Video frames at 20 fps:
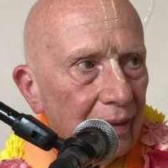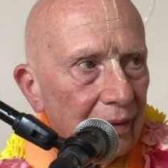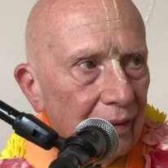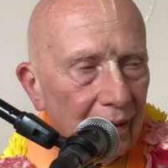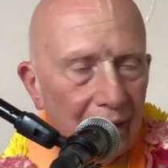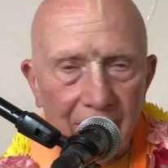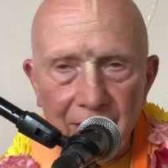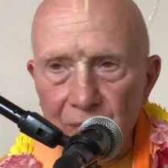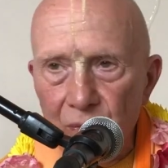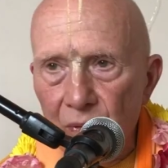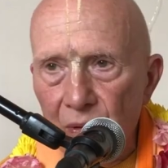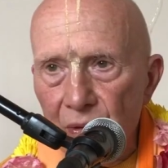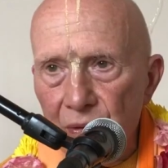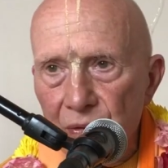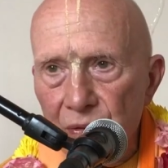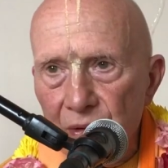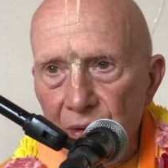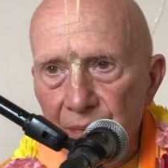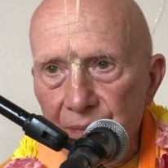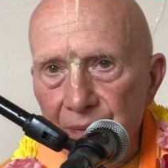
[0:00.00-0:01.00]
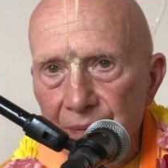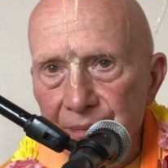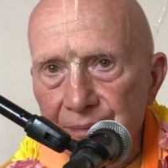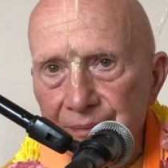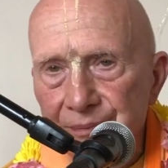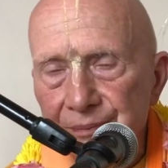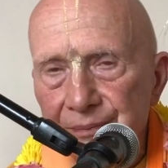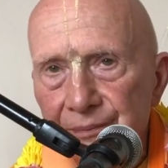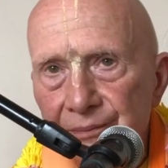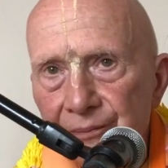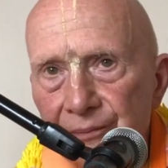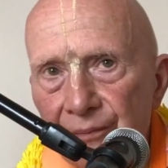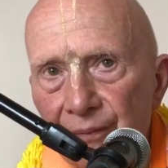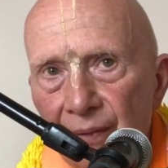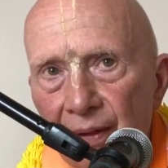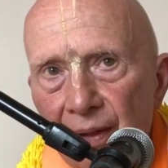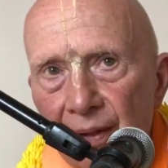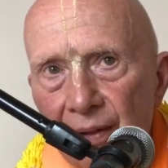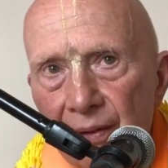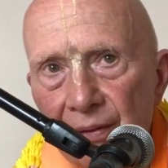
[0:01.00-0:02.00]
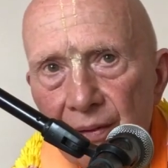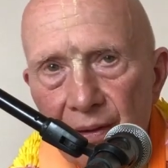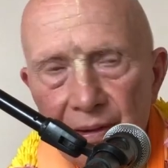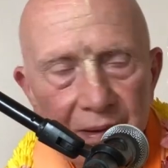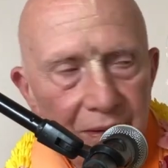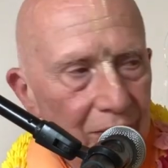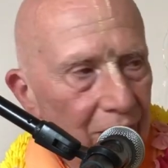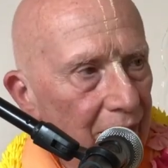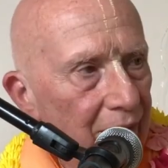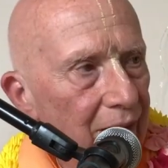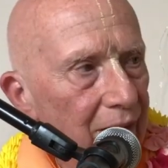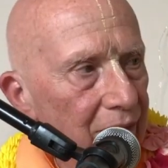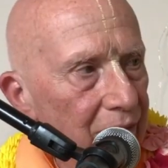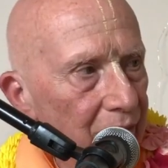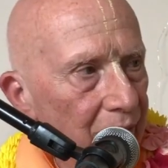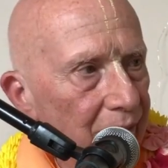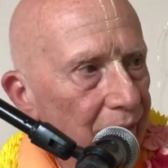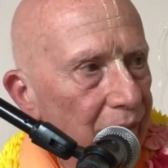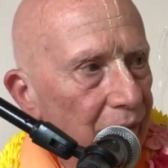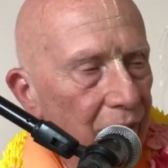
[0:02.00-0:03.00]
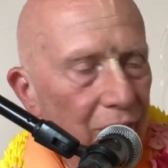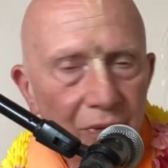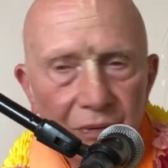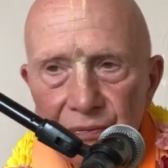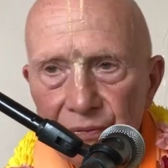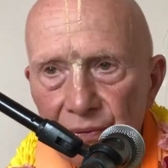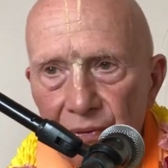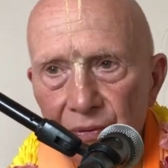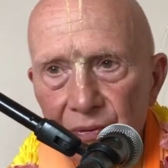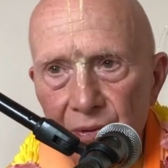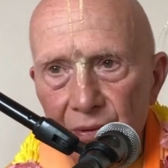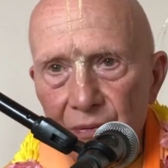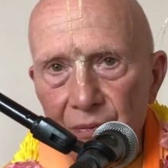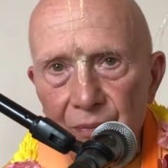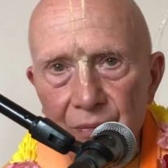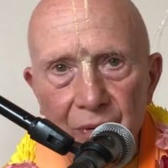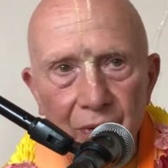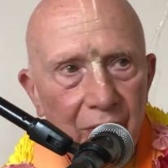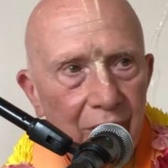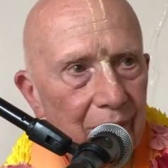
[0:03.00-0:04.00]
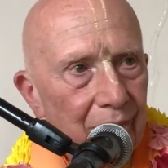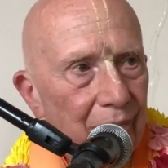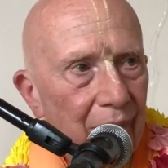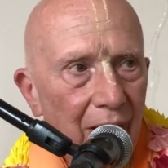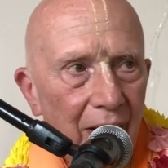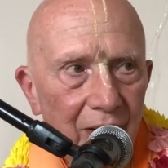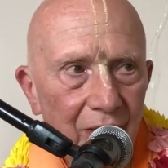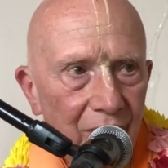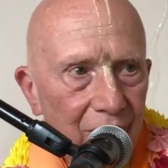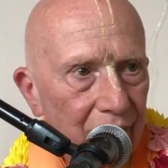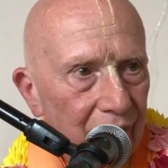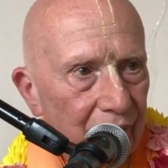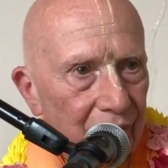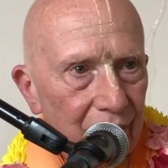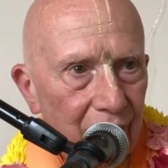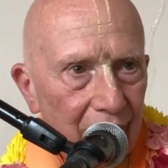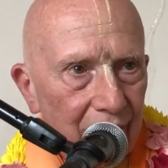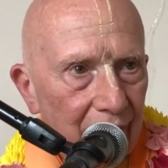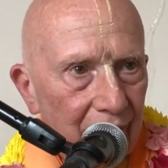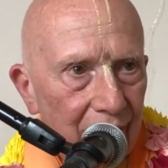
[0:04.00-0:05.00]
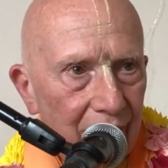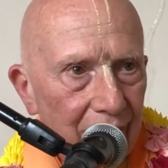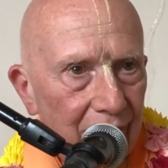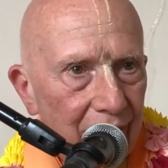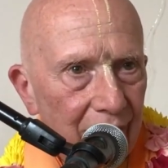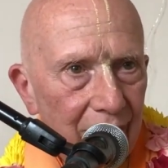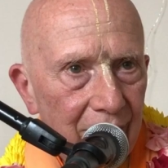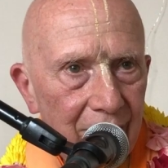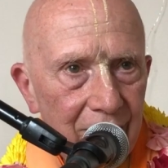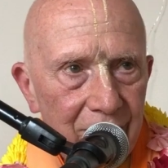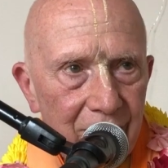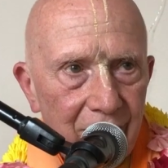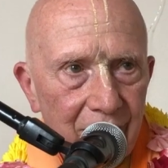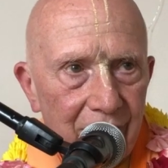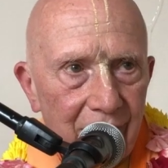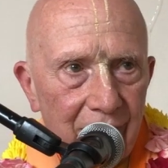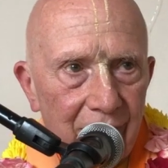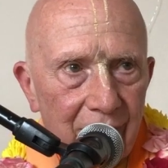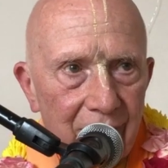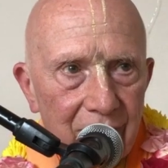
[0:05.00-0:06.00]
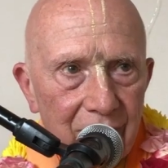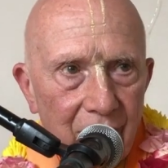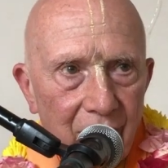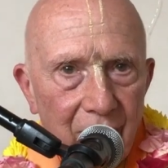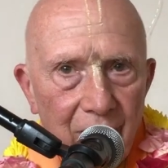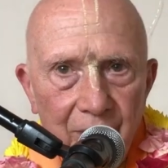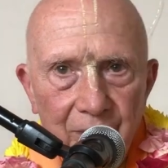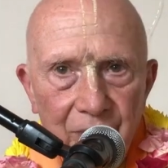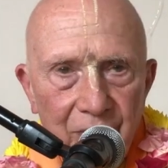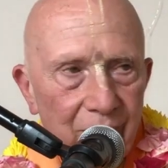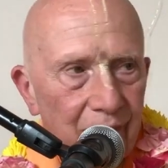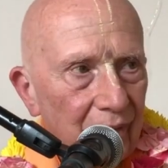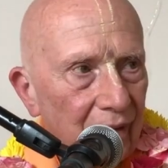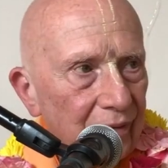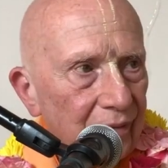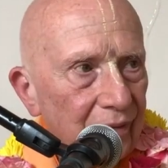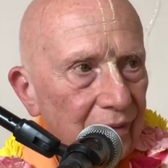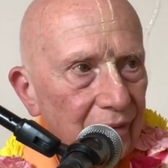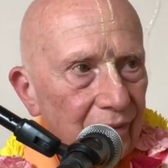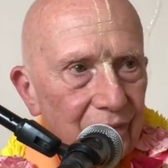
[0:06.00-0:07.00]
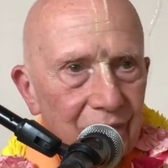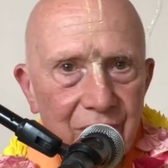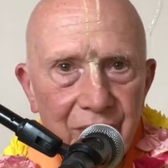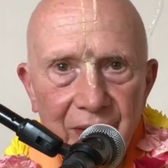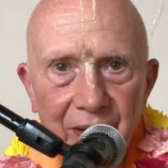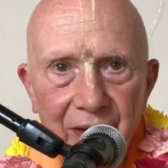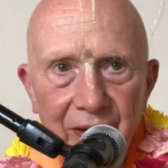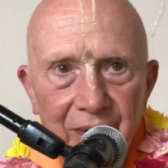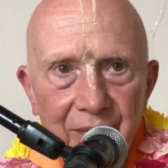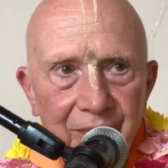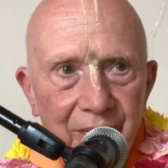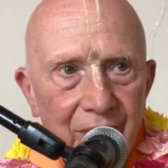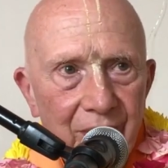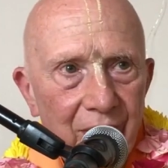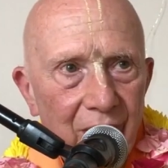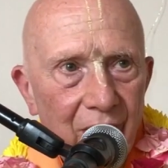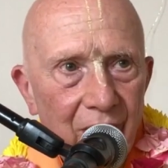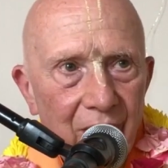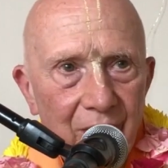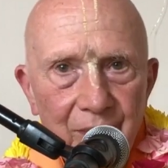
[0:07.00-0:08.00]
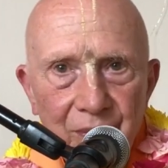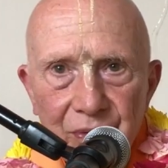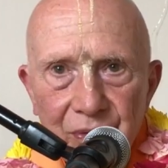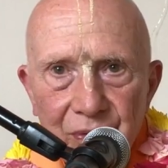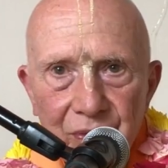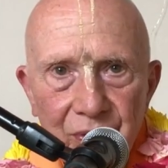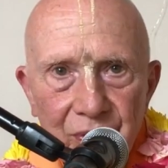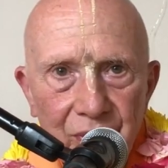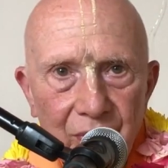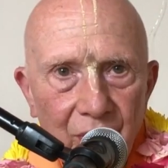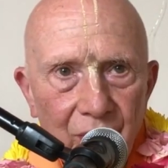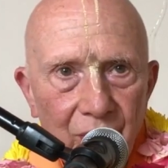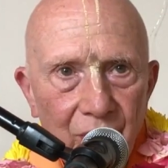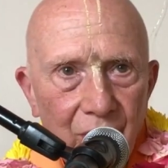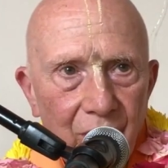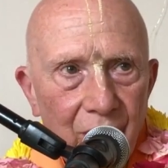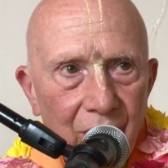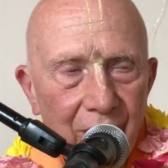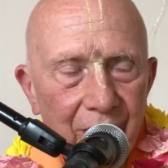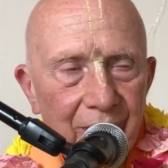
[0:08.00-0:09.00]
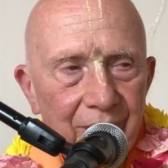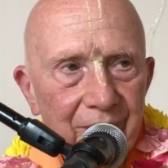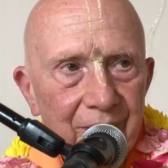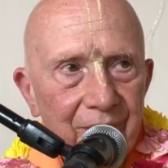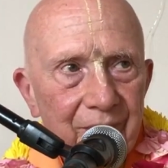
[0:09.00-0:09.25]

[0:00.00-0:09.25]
that worship. So these deities are beautiful. They're really powerful Jagannath deities. The deities' arms, maybe you've seen them, the arms are so long.